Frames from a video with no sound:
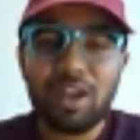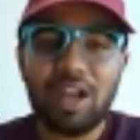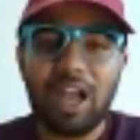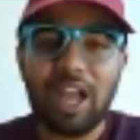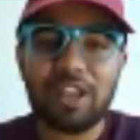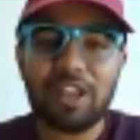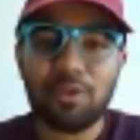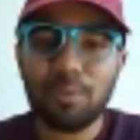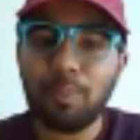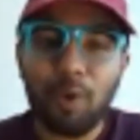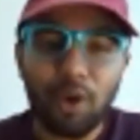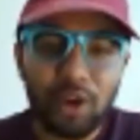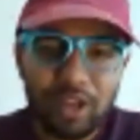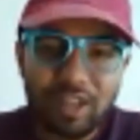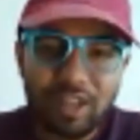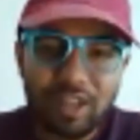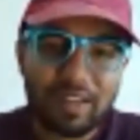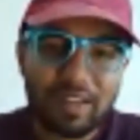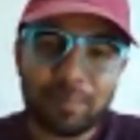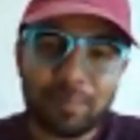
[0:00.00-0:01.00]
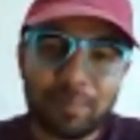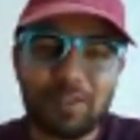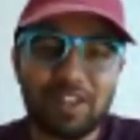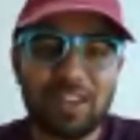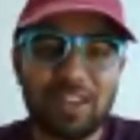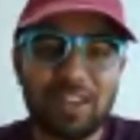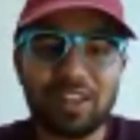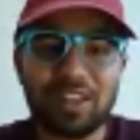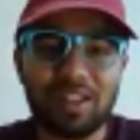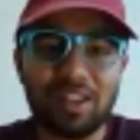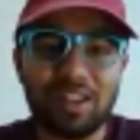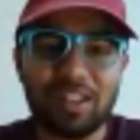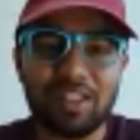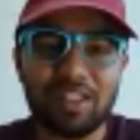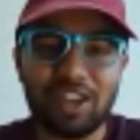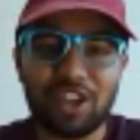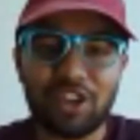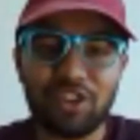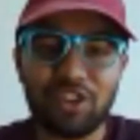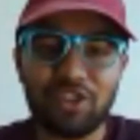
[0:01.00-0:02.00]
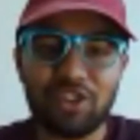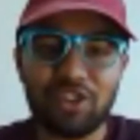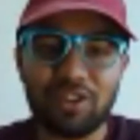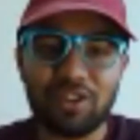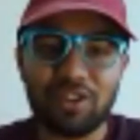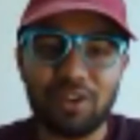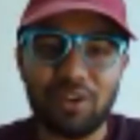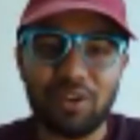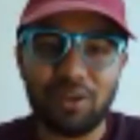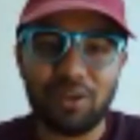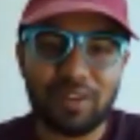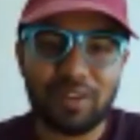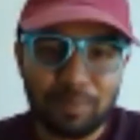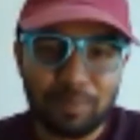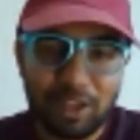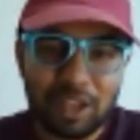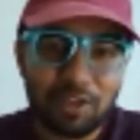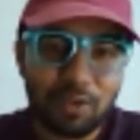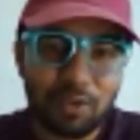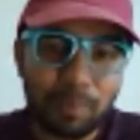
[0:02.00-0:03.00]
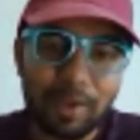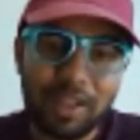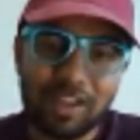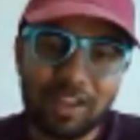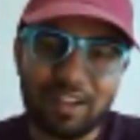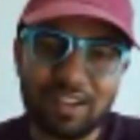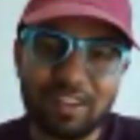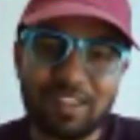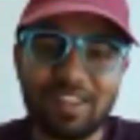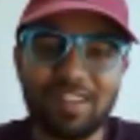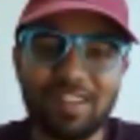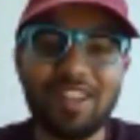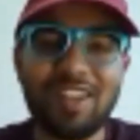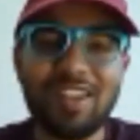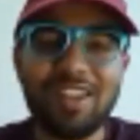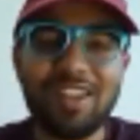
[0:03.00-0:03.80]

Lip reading: I spoil something in the kitchen or something spills,